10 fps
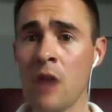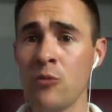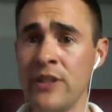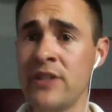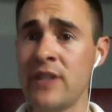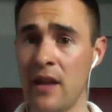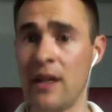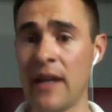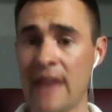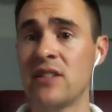
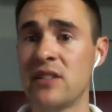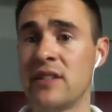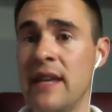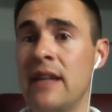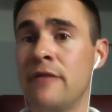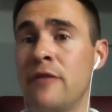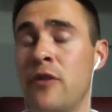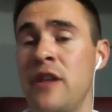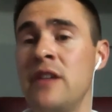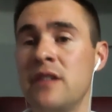reselling as a skin for
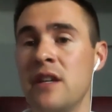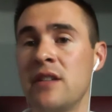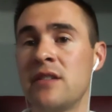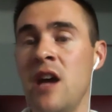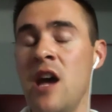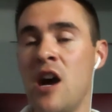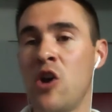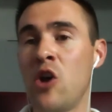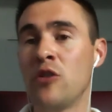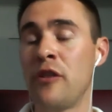Thesis
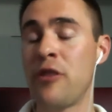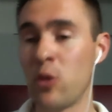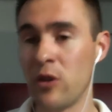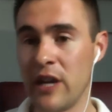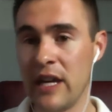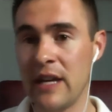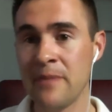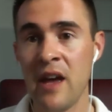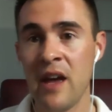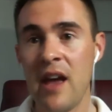called Authority.
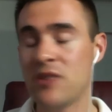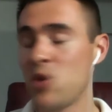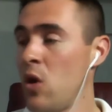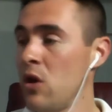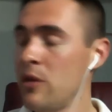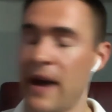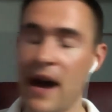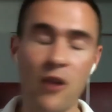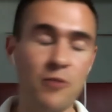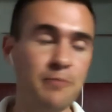It's all
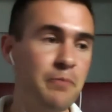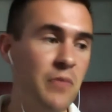about